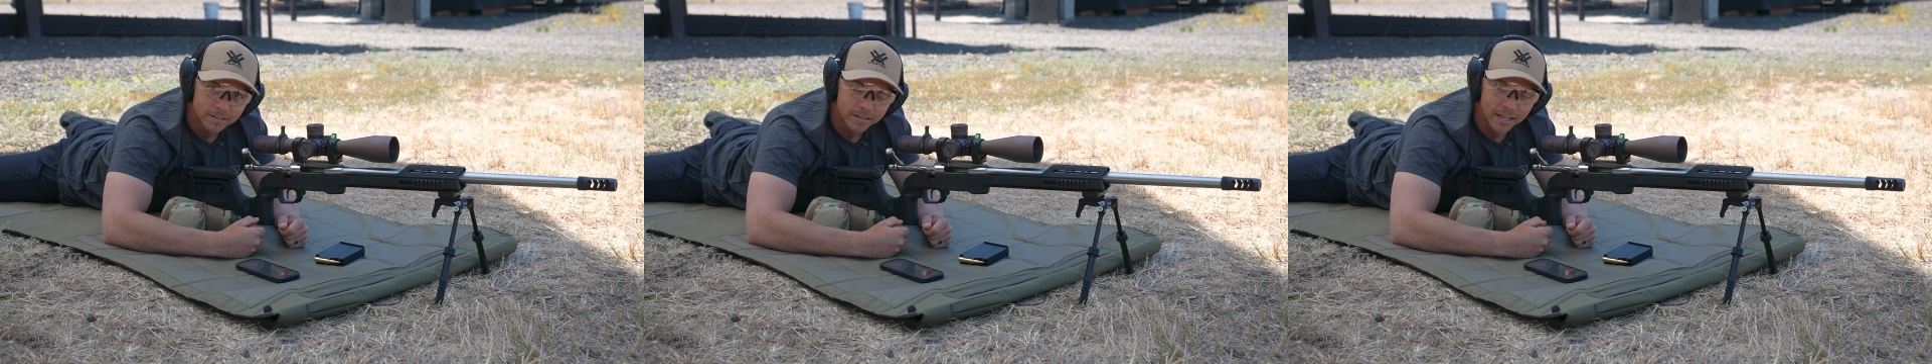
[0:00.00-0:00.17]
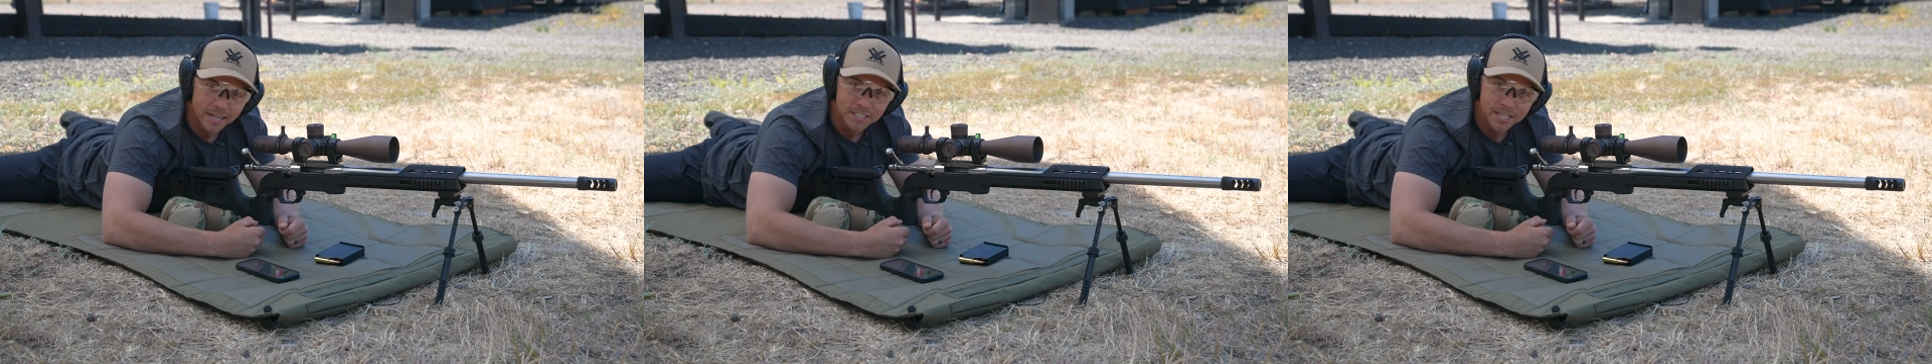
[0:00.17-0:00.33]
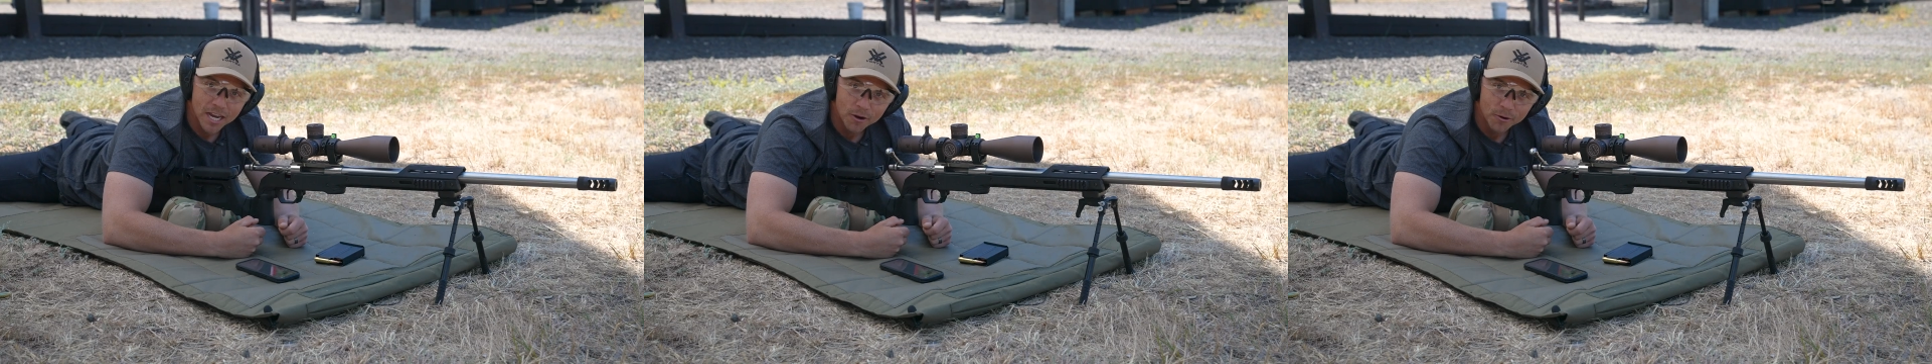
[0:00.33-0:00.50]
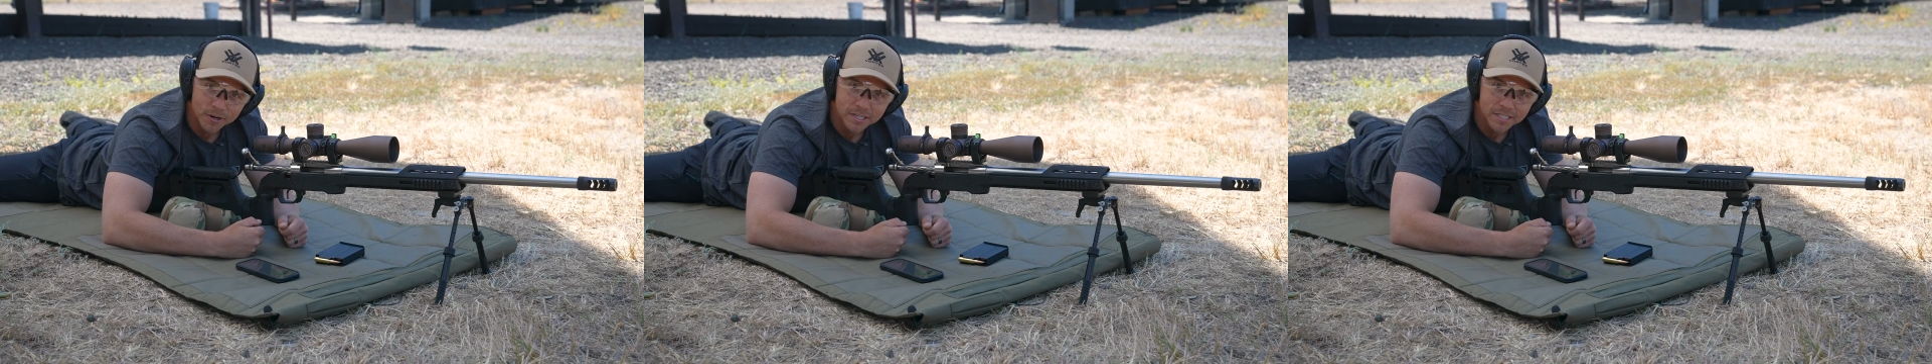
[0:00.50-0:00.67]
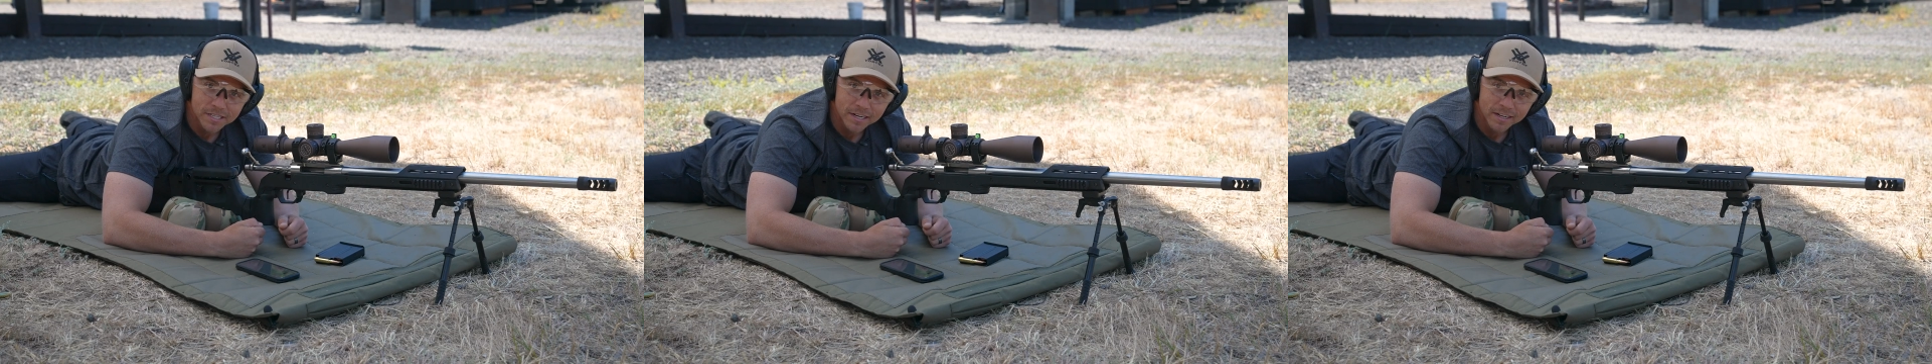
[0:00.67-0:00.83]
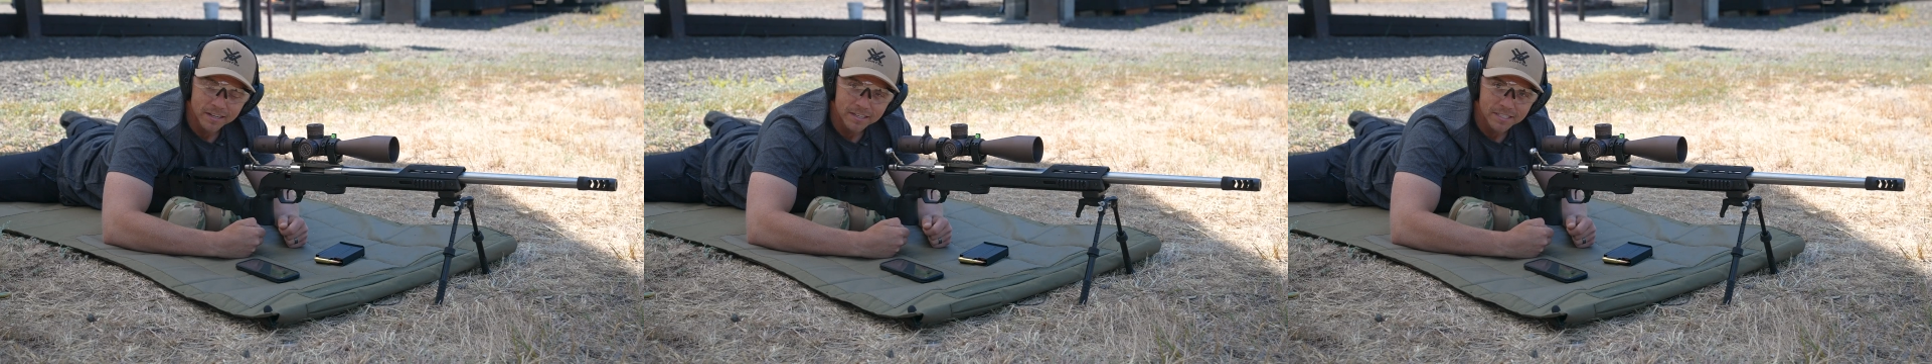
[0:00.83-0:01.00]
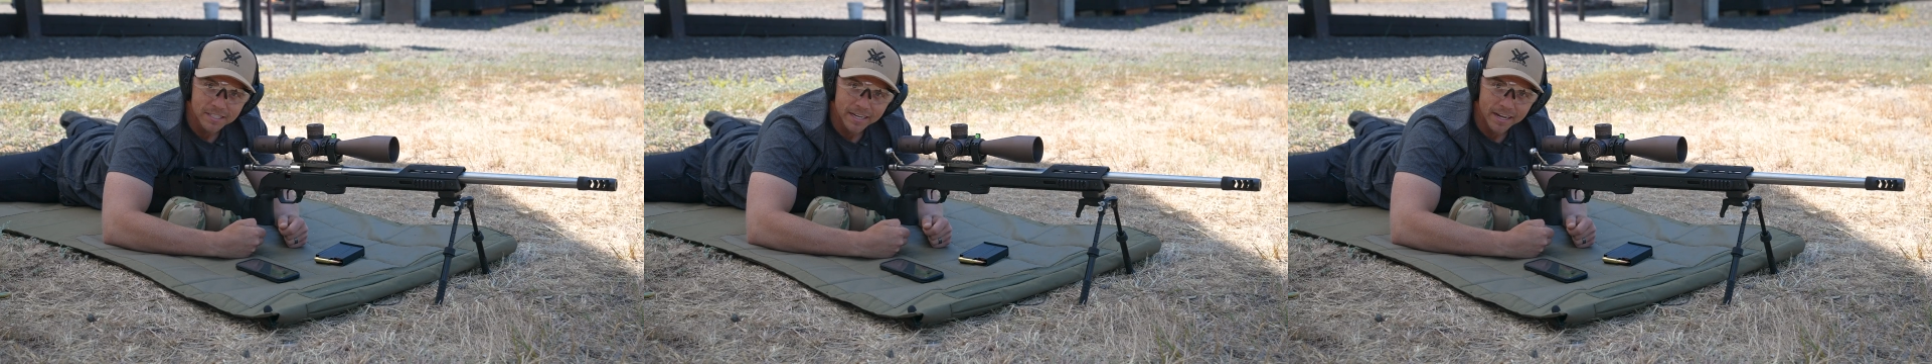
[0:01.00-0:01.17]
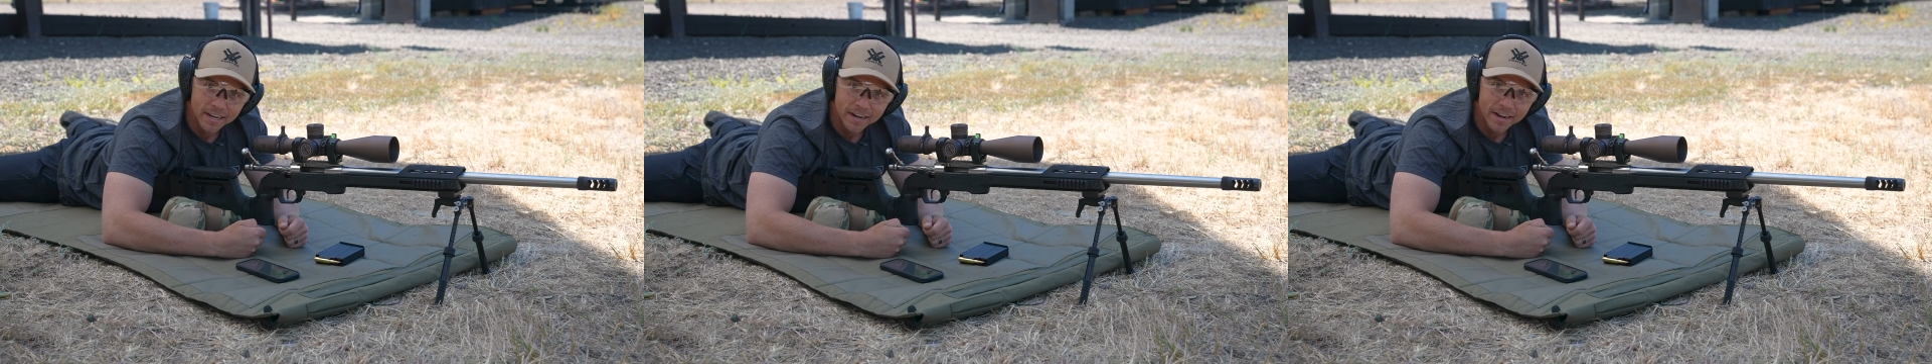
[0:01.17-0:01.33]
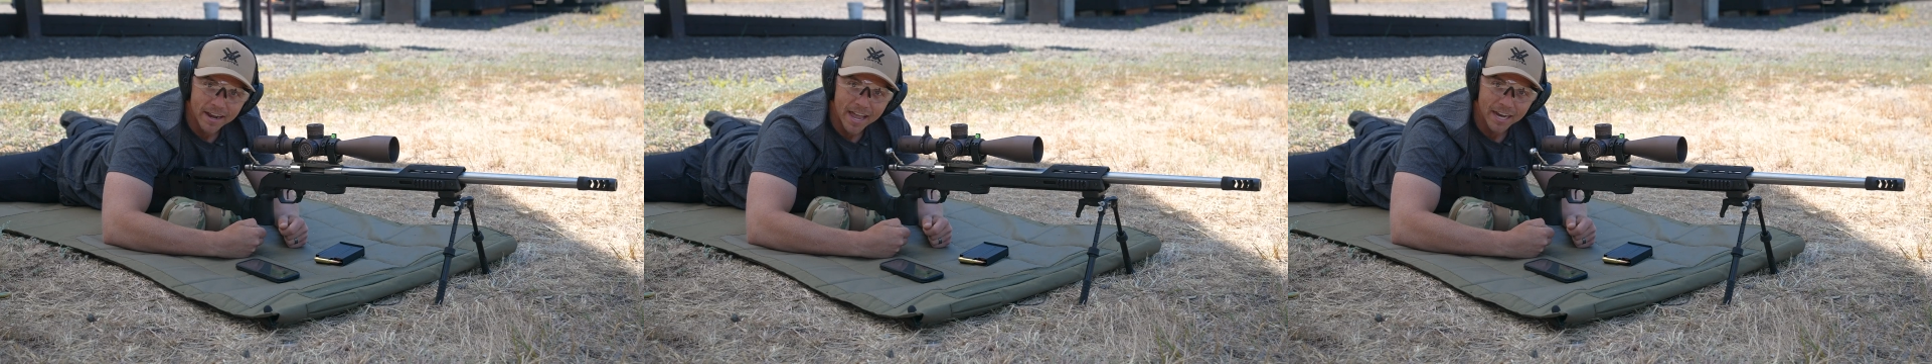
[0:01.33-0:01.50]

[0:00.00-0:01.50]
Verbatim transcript: That's how easy it is to get an